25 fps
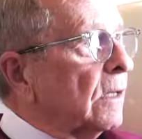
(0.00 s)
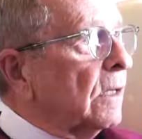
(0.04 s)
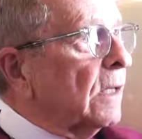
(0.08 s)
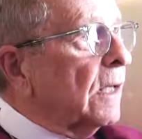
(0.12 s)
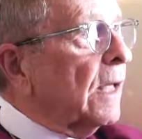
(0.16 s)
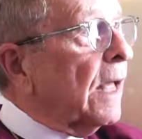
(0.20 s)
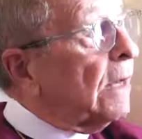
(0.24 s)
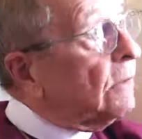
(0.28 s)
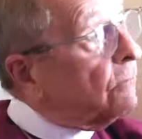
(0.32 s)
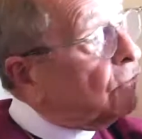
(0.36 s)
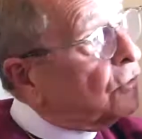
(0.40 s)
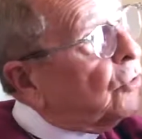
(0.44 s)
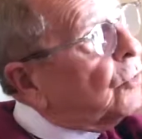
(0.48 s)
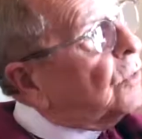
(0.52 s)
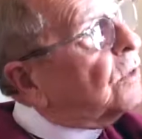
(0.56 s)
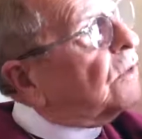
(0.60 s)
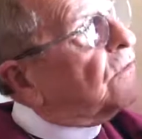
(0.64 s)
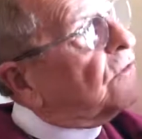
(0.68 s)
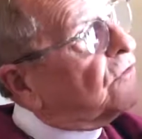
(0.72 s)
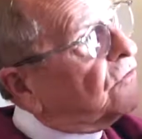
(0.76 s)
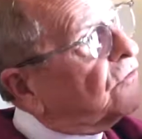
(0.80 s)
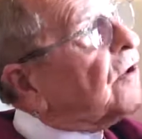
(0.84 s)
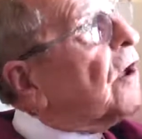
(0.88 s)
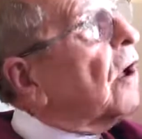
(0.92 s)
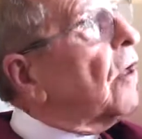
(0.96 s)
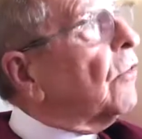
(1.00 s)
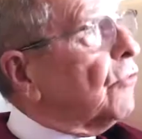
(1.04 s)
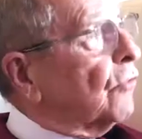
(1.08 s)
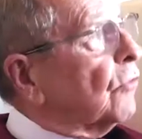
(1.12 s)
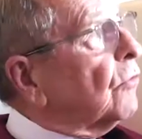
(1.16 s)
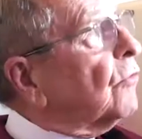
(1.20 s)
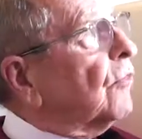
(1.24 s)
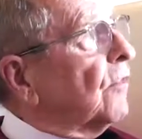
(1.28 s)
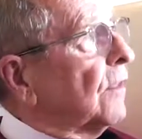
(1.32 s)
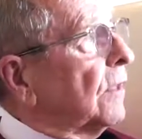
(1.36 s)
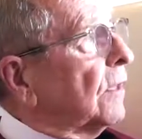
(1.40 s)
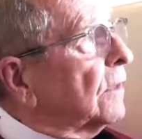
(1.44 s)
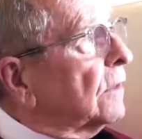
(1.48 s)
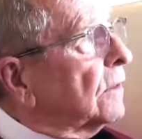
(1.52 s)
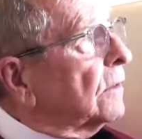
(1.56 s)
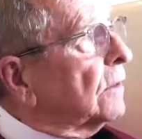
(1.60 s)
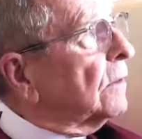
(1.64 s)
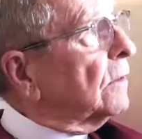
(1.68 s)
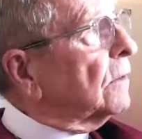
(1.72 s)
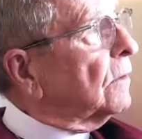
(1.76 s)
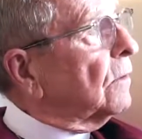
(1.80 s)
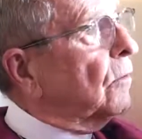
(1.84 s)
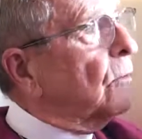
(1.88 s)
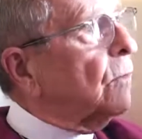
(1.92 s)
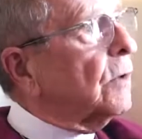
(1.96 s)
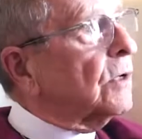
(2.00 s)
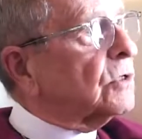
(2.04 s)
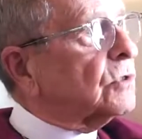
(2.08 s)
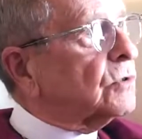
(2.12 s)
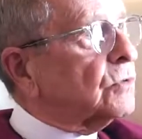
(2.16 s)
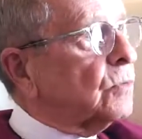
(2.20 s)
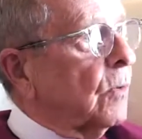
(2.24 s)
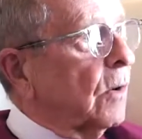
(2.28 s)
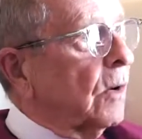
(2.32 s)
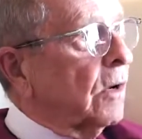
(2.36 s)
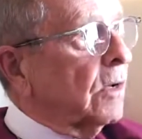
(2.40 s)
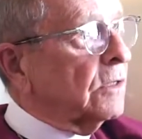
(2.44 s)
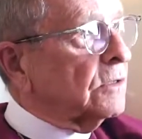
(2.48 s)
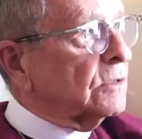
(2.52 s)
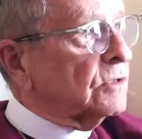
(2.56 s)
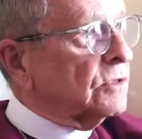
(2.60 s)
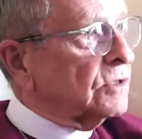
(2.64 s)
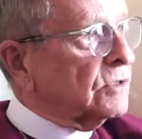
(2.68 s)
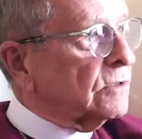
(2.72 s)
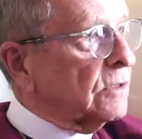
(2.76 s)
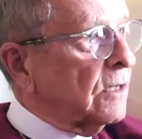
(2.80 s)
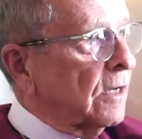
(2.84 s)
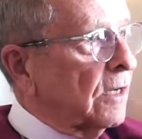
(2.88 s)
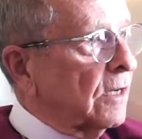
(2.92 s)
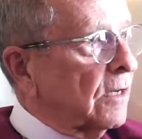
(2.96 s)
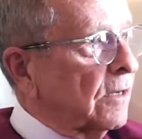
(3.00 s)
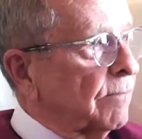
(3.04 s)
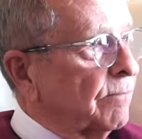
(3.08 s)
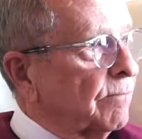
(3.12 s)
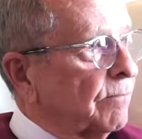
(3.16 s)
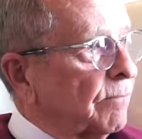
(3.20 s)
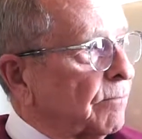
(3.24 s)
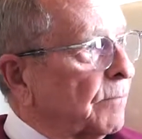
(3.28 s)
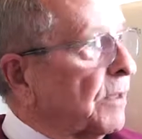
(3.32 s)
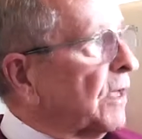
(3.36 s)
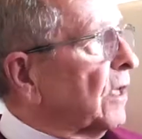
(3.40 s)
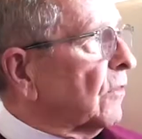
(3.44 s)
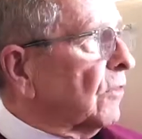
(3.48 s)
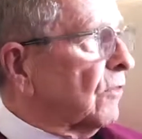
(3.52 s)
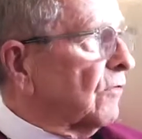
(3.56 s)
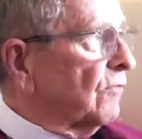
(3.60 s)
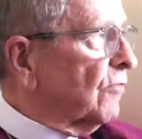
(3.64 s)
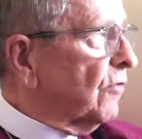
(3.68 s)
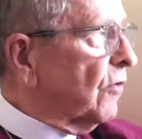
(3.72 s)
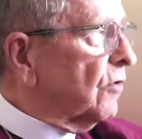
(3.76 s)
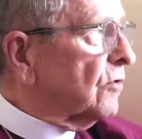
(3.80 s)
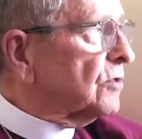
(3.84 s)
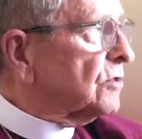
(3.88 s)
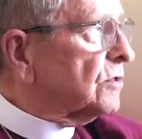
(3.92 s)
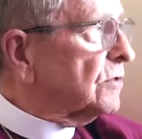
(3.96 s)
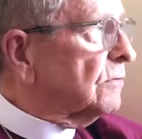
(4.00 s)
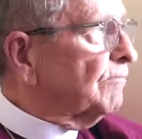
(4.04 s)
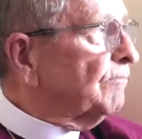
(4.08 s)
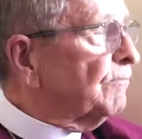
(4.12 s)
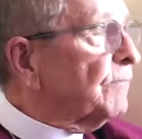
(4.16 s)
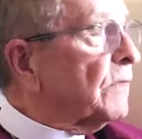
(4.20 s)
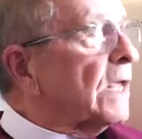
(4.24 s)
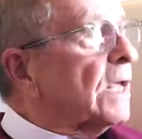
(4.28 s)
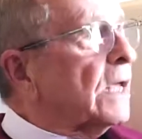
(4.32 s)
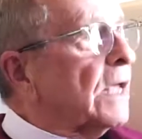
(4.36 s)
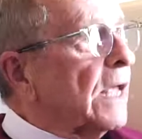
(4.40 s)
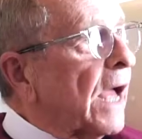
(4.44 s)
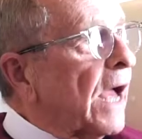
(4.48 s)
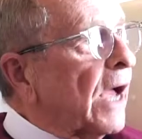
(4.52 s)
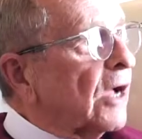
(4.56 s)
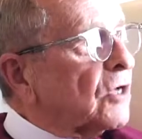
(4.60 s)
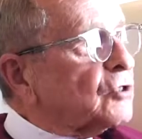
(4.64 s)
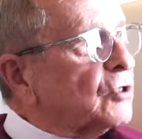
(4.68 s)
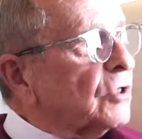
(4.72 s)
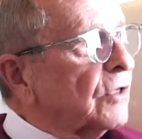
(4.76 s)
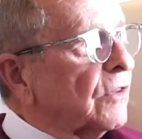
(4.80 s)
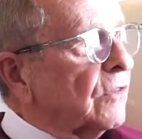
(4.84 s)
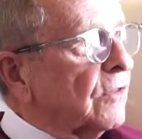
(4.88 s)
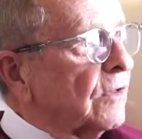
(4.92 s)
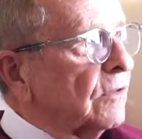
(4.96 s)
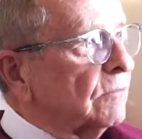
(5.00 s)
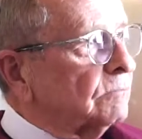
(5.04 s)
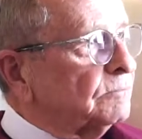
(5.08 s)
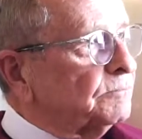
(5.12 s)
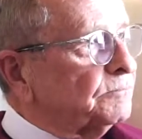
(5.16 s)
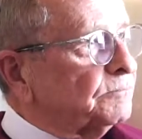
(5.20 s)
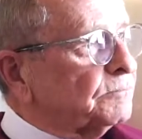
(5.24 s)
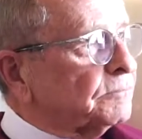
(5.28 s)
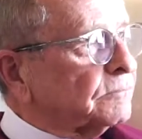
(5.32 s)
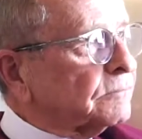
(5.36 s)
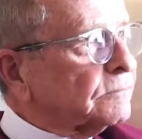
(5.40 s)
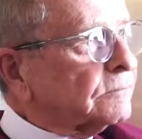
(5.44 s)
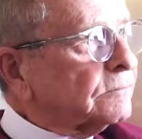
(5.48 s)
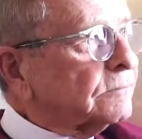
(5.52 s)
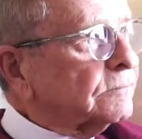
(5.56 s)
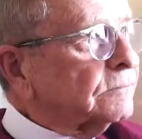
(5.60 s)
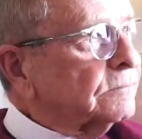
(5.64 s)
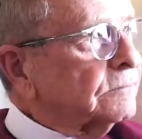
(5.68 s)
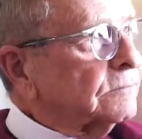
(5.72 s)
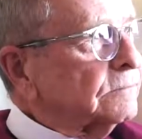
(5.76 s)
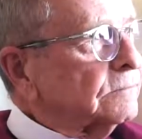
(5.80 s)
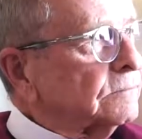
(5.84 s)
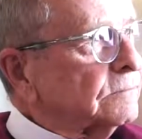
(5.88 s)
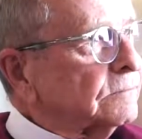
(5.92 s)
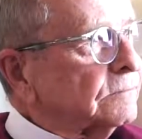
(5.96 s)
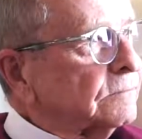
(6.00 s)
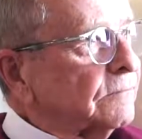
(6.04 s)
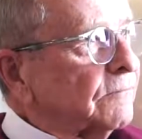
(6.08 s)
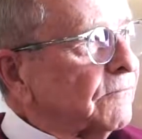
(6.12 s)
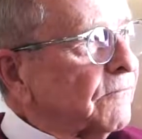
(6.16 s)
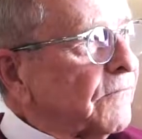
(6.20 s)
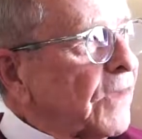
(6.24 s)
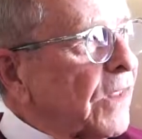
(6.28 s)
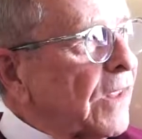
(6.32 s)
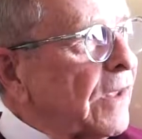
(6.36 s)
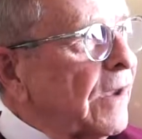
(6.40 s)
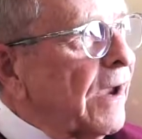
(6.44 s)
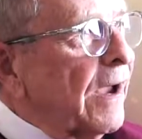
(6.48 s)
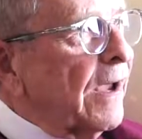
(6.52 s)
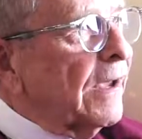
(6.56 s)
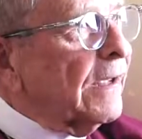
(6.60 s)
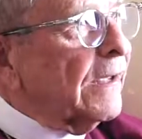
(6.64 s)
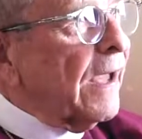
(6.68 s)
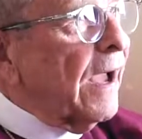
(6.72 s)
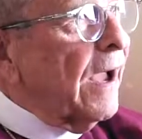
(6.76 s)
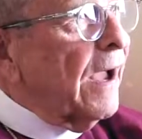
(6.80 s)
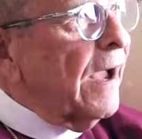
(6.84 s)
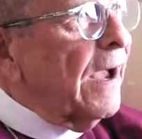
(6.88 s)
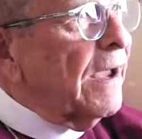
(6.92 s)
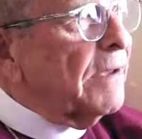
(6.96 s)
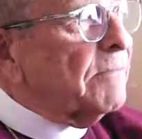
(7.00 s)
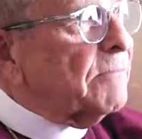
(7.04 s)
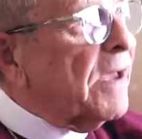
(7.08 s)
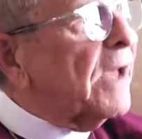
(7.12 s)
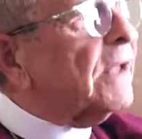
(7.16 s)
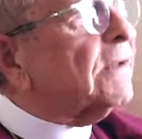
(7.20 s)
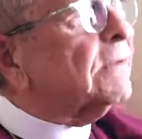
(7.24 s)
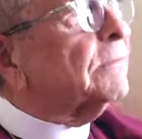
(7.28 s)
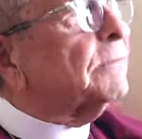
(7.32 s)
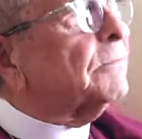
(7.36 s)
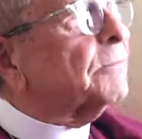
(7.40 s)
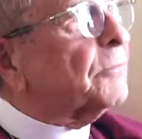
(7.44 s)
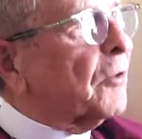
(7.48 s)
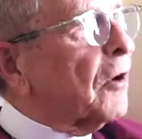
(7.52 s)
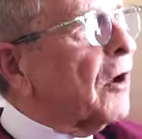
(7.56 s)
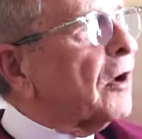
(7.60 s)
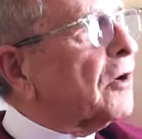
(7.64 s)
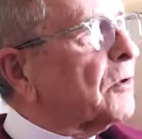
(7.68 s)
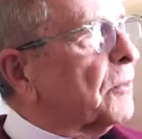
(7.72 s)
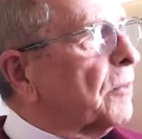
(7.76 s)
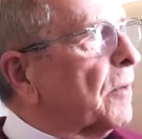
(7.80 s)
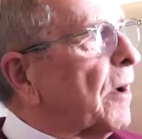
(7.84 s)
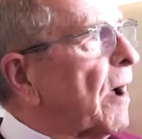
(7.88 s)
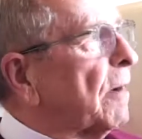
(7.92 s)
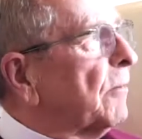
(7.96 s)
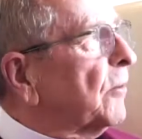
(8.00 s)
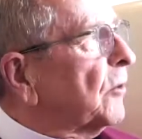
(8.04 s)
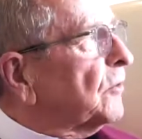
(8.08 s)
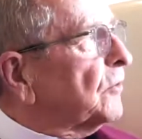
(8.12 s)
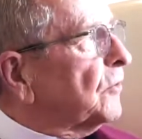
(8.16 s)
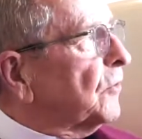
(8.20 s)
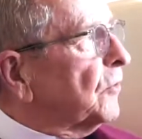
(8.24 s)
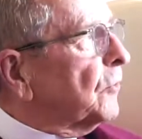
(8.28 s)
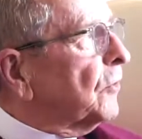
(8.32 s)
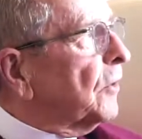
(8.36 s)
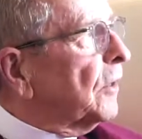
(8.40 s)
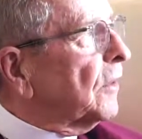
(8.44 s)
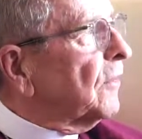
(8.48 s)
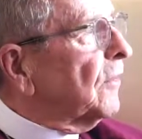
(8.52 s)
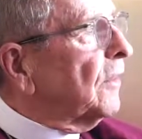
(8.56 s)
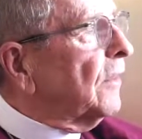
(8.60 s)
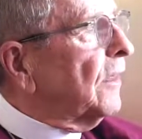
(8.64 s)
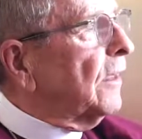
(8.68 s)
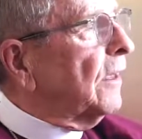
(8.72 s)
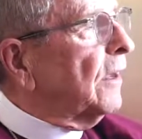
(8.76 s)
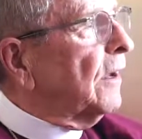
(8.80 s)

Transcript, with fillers: and doing this other thing, which was um, being the first. Actually, the uh, I, I met Barack Obama during the